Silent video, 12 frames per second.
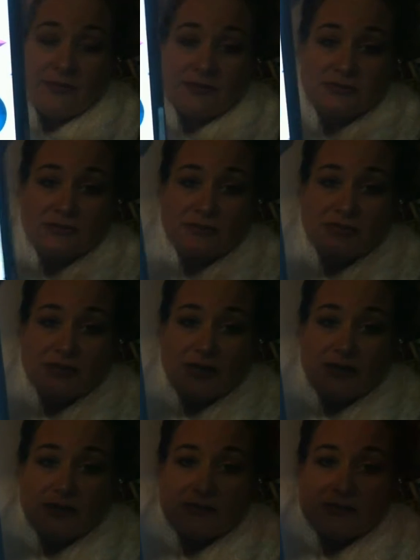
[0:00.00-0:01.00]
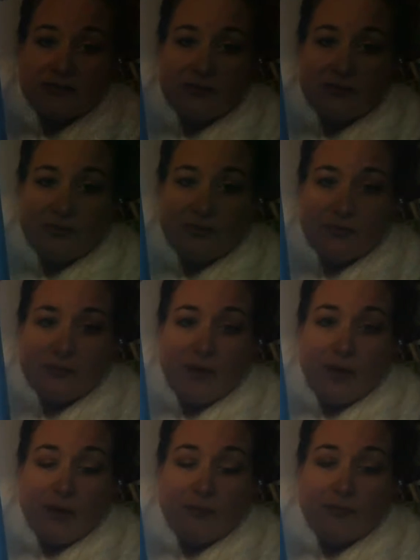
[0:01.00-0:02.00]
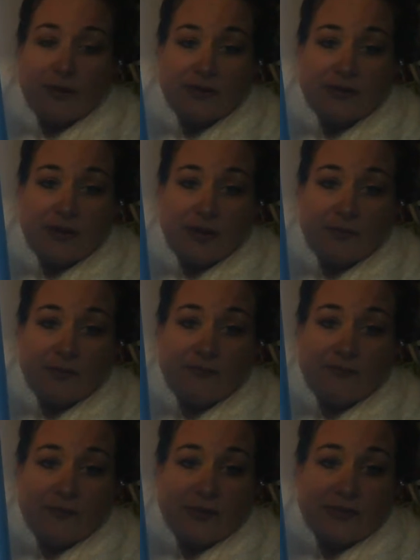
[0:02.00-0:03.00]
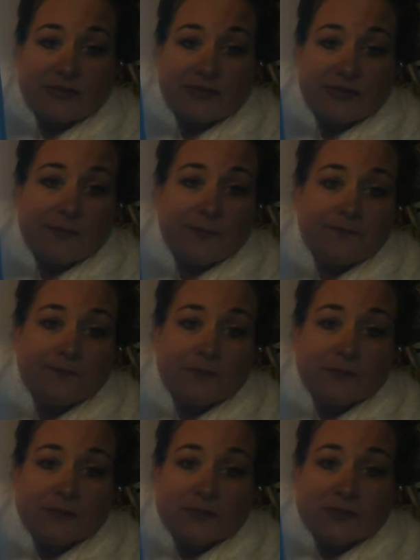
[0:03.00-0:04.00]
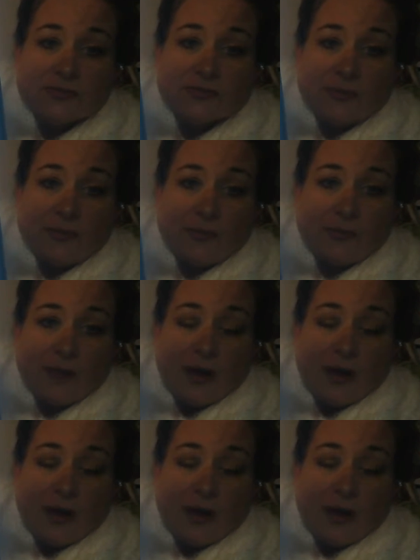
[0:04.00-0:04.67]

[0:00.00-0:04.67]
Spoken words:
associate to what they're referring to. So,